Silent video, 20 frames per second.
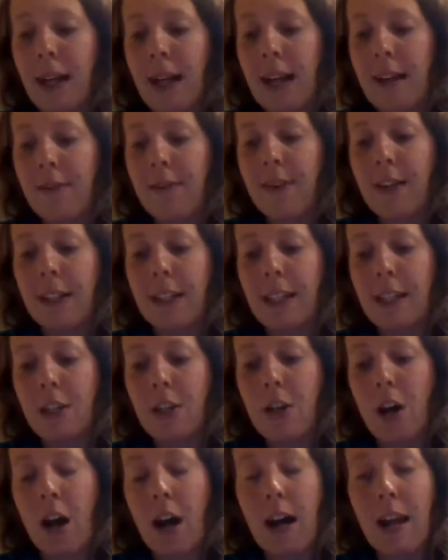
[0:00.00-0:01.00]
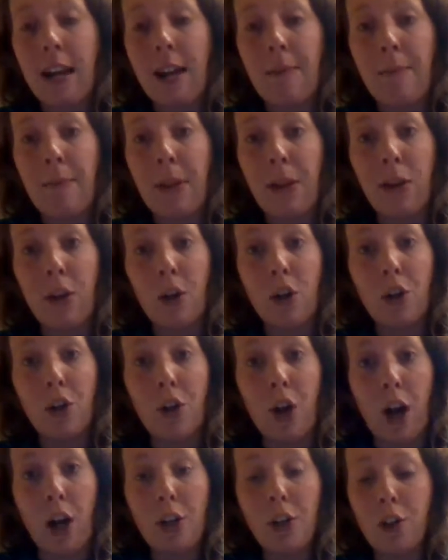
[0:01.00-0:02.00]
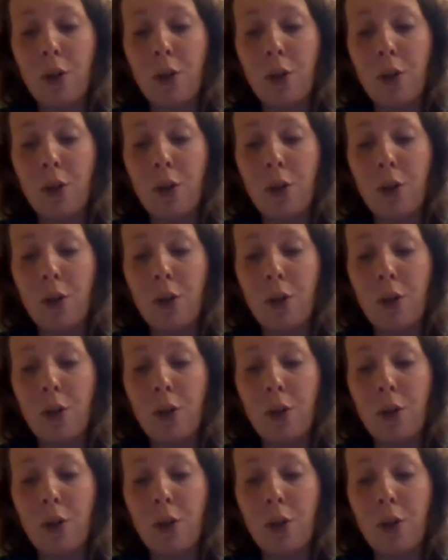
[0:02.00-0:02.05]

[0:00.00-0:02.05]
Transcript: if there is not an umbilical notch,